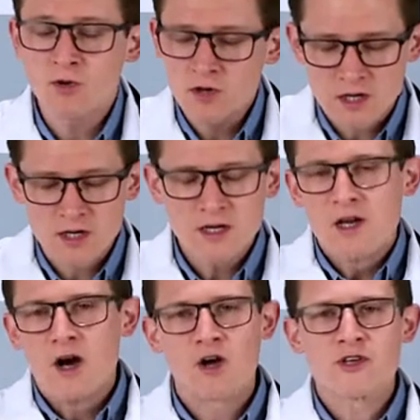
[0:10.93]
Or
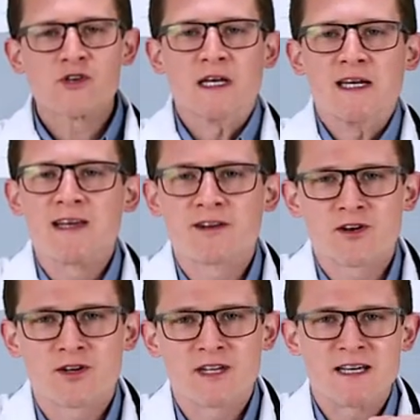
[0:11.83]
all you can
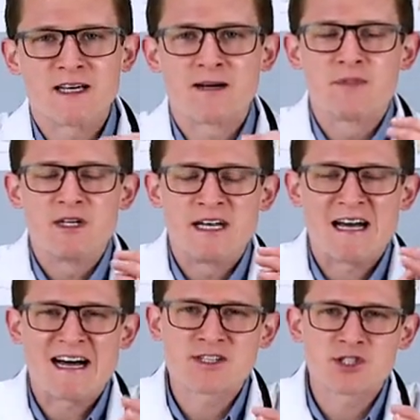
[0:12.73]
hear are the
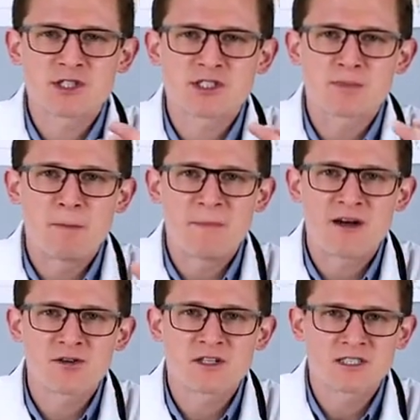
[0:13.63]
obnoxious
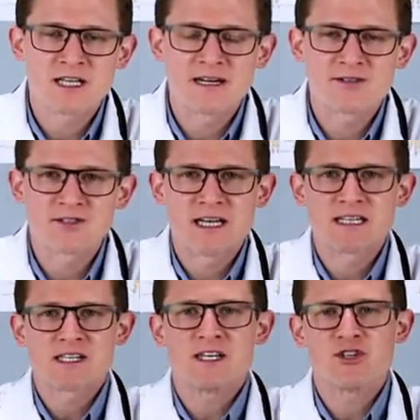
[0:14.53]
mouth sounds
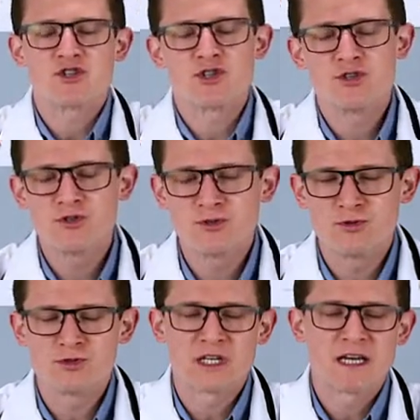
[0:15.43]
as he
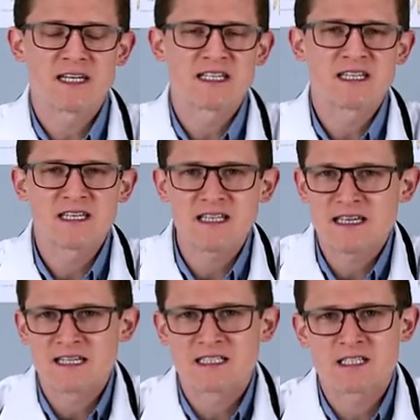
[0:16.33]
chews and
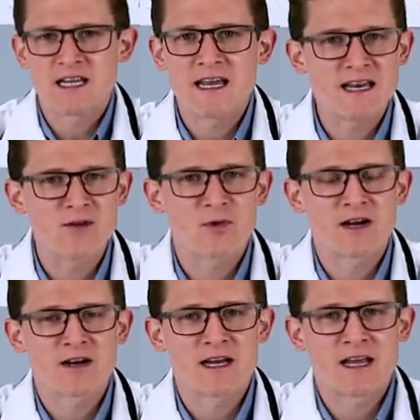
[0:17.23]
licks
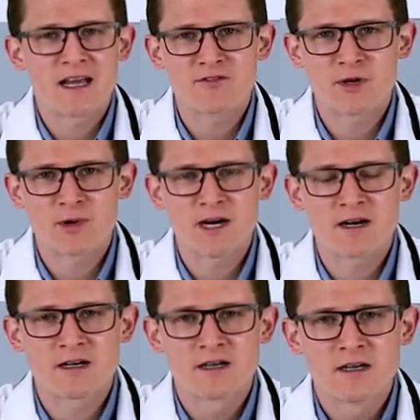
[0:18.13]
anywhere and
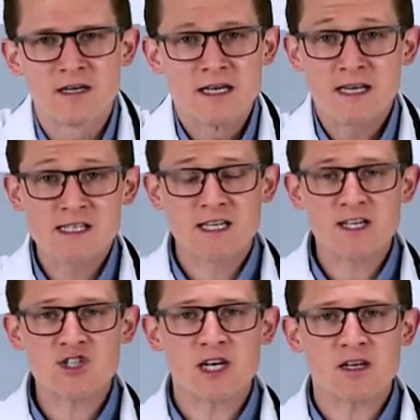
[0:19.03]
everywhere. He's
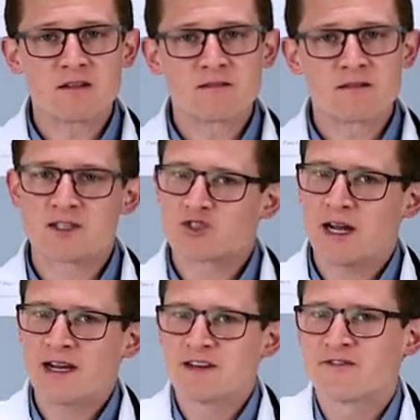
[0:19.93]
itchy. He's
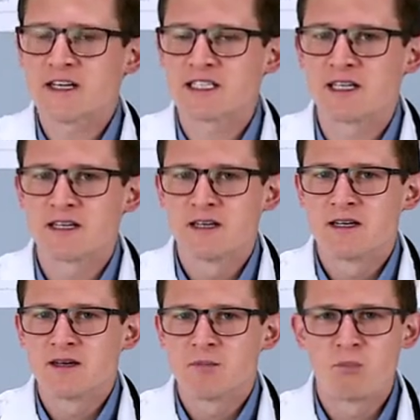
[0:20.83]
trying to fix it.
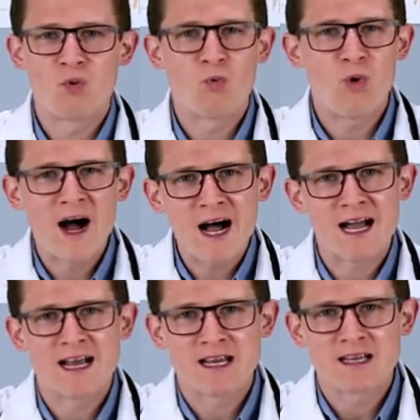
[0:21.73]
But
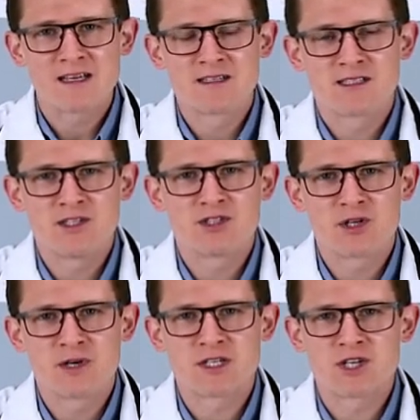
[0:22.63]
why is he
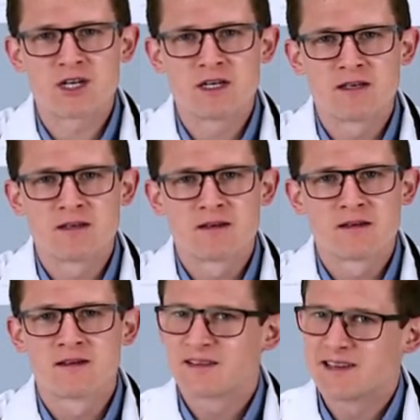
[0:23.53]
so itchy?
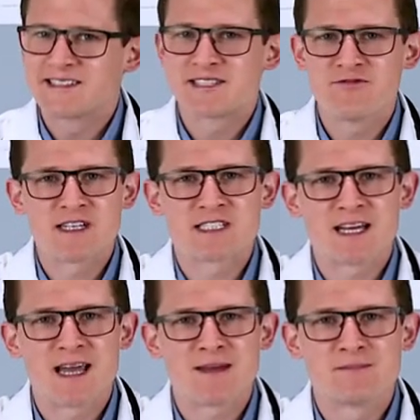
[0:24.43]
Let's
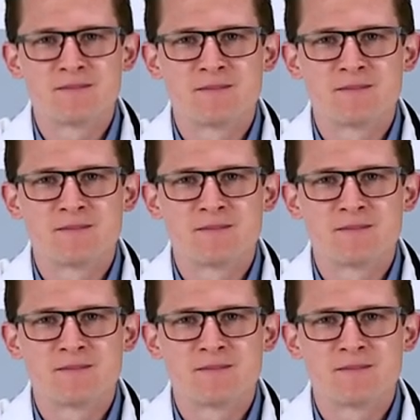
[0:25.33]
investigate.